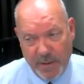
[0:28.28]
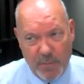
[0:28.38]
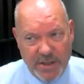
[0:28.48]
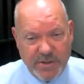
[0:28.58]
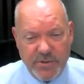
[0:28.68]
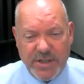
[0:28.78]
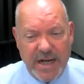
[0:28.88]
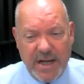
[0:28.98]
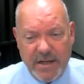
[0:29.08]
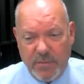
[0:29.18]
Western
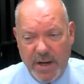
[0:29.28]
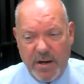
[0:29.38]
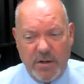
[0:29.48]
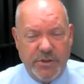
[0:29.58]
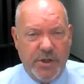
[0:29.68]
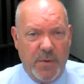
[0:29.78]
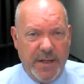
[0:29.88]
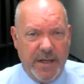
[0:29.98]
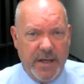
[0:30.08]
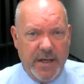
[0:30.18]
satellite and radar
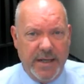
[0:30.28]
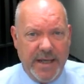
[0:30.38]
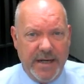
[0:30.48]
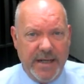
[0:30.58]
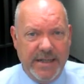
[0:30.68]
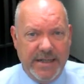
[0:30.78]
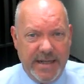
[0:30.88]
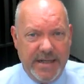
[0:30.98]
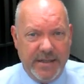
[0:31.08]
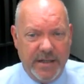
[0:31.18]
showing, again,
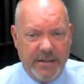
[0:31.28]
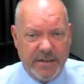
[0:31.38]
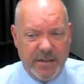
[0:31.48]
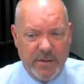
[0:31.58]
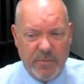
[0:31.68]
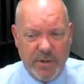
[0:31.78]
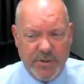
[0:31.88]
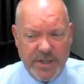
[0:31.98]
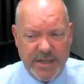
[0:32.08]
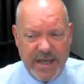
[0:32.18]
indeed, that we're
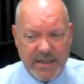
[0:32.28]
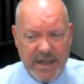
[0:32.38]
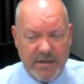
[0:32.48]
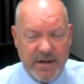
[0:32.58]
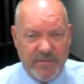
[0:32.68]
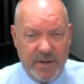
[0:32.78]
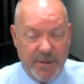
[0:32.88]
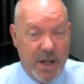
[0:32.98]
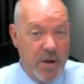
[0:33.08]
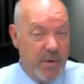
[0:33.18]
seeing that cloud cover coming.